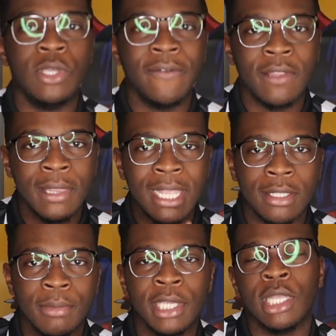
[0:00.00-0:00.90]
You have to let
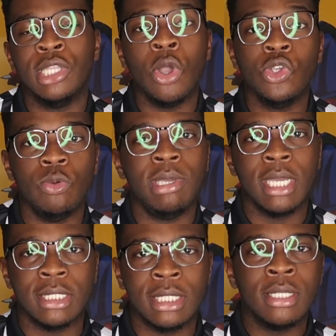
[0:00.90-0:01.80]
them get to know you,
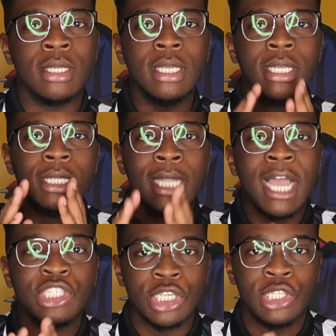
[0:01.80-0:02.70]
because
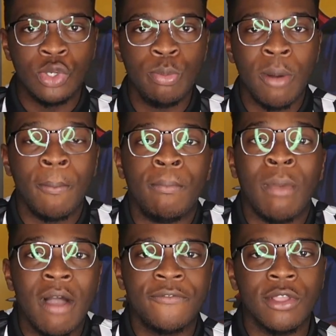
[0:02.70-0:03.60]
not just you, but
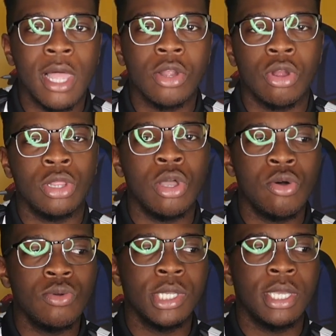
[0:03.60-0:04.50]
my Footlocker
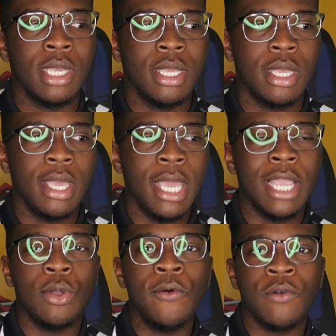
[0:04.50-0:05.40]
alone
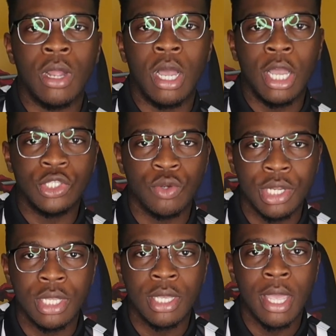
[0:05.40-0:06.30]
had over
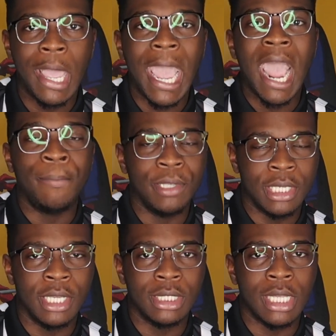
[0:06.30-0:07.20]
100
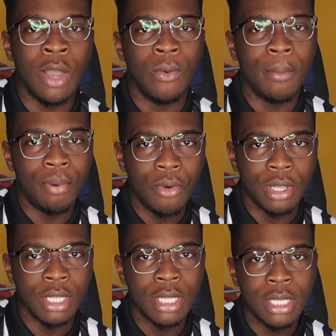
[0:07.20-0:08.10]
applicants at one
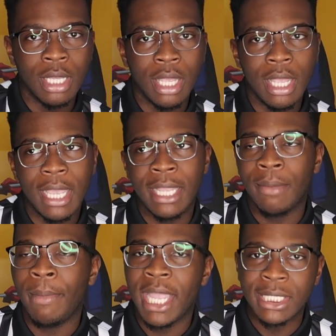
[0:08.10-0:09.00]
point, and
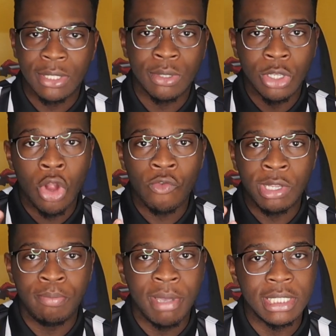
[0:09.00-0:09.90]
the manager is
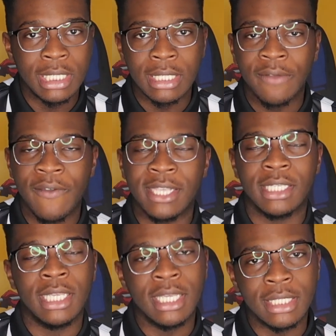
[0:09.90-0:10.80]
already busy enough
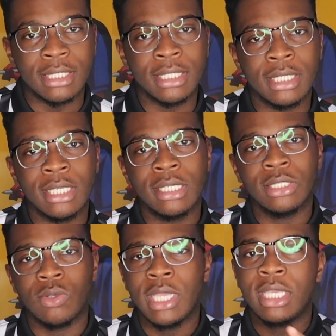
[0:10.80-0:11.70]
as it is,
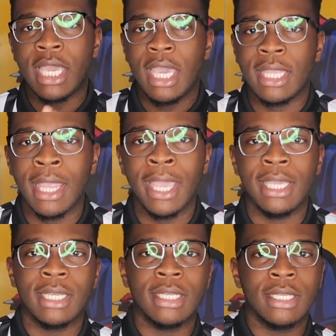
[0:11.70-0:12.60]
so they can't make